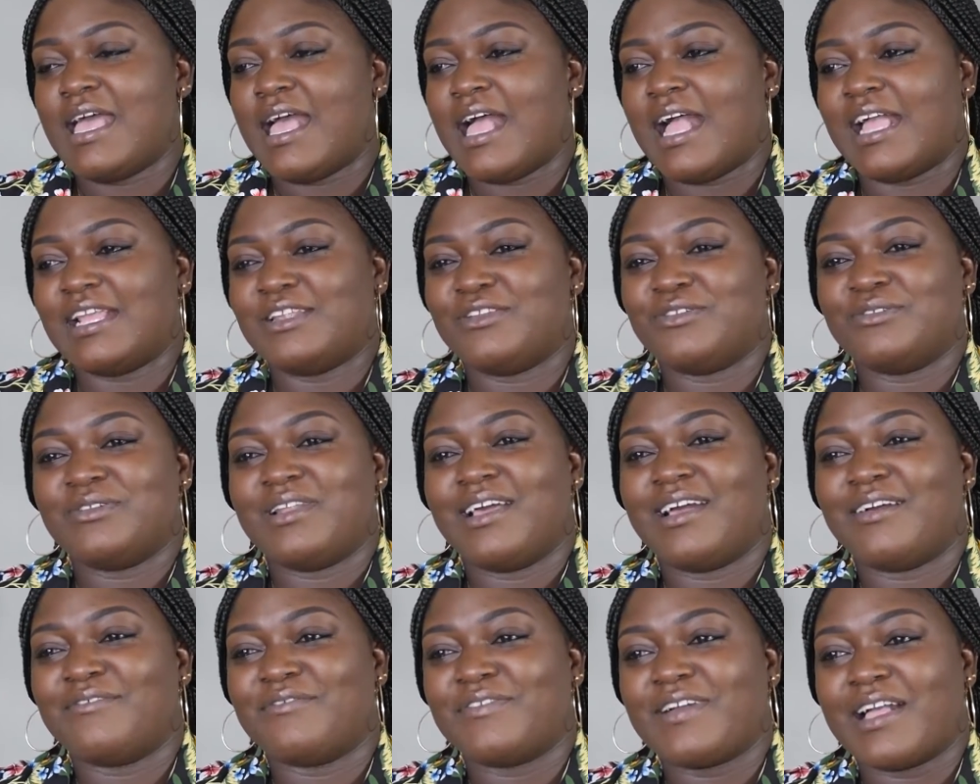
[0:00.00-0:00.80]
I don't
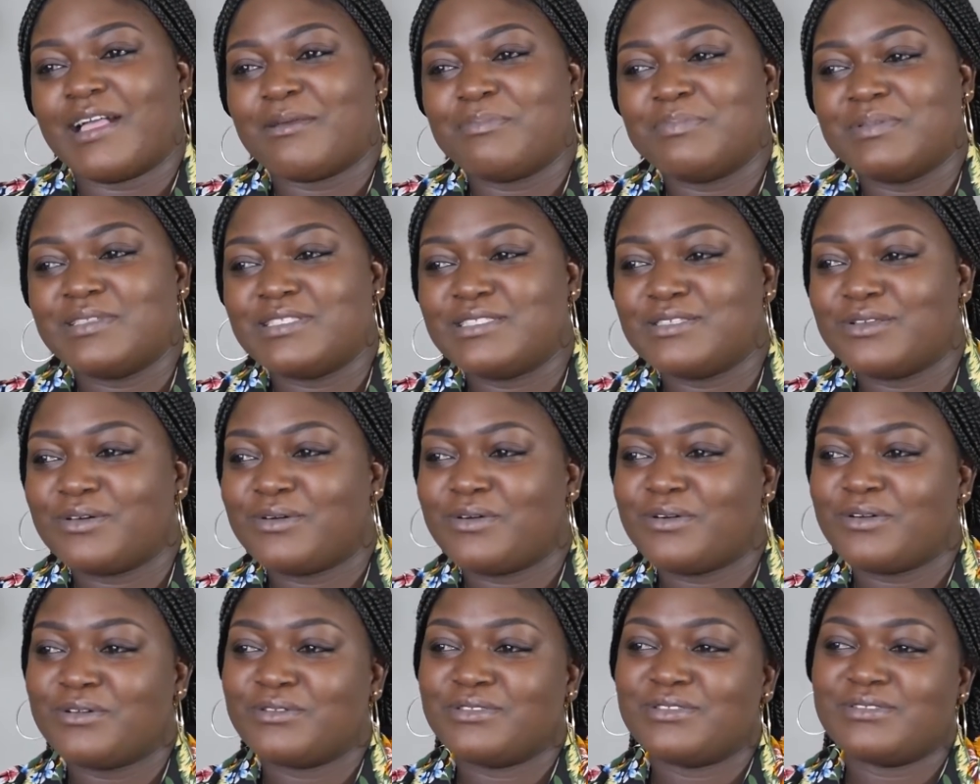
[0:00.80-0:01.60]
have
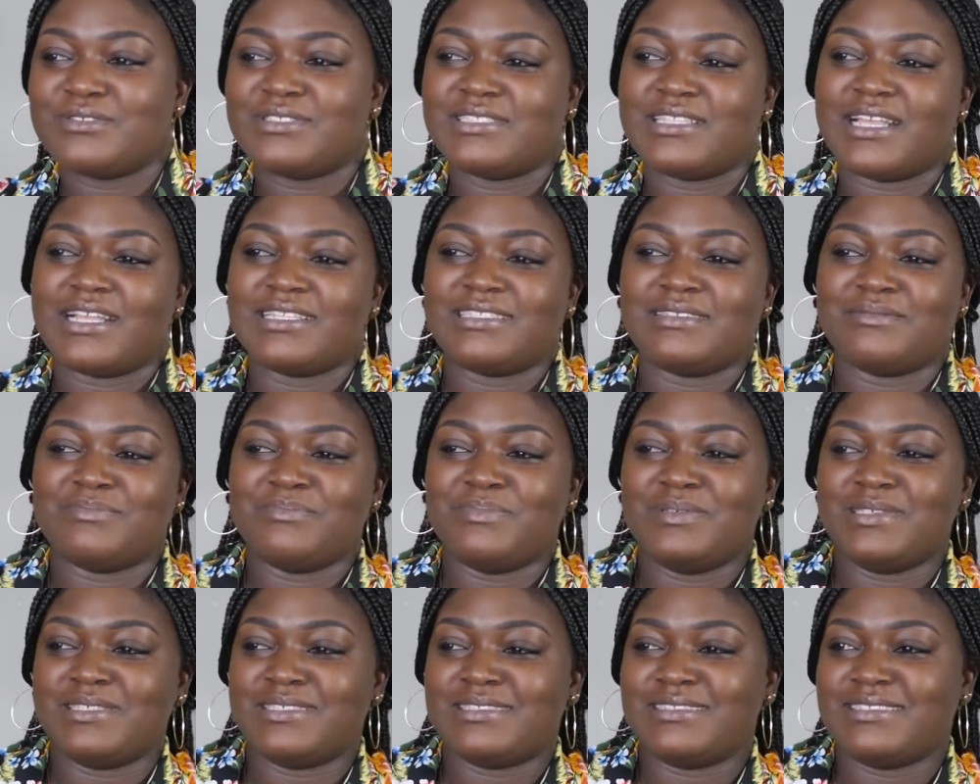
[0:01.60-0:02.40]
capital to start a
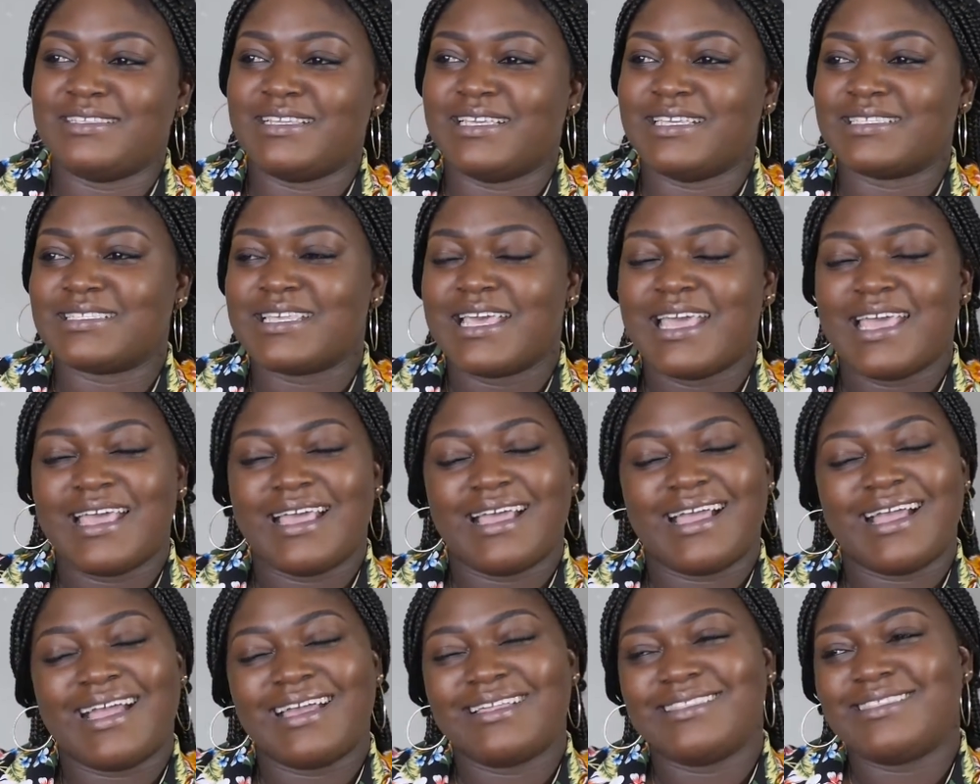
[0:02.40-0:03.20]
business.
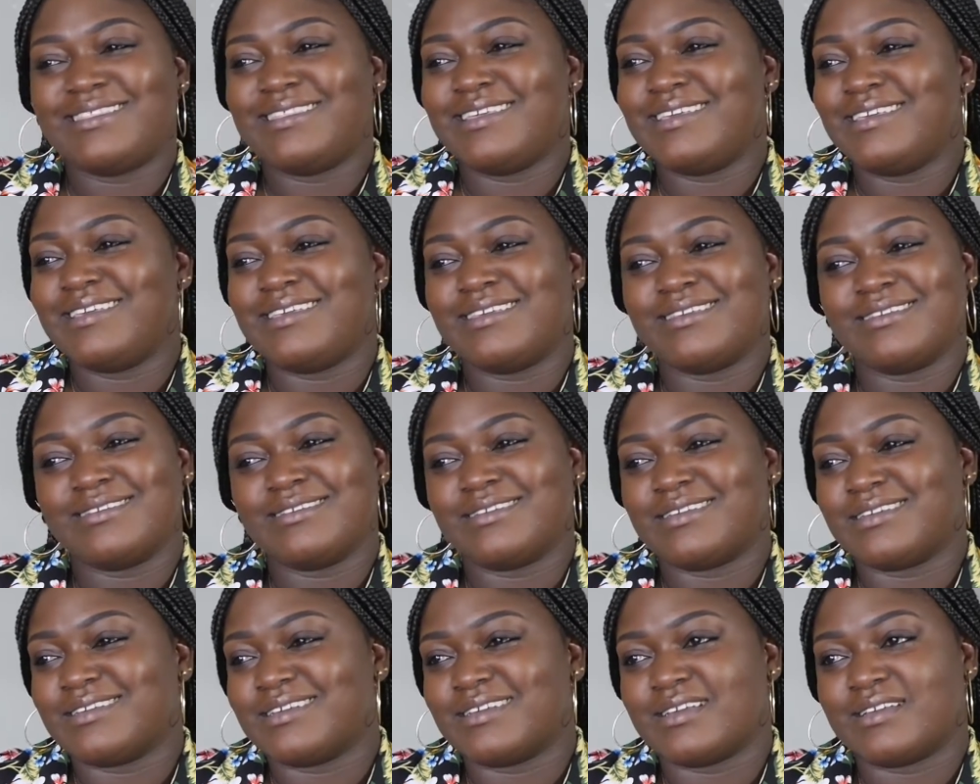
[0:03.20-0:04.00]
I think
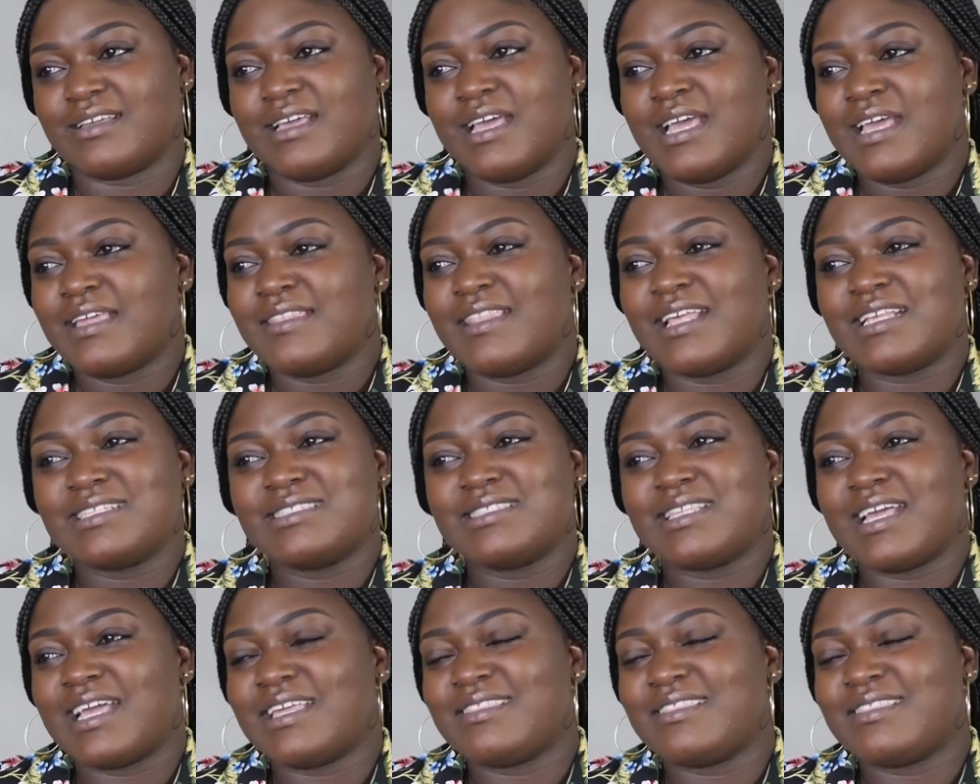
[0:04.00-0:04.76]
that's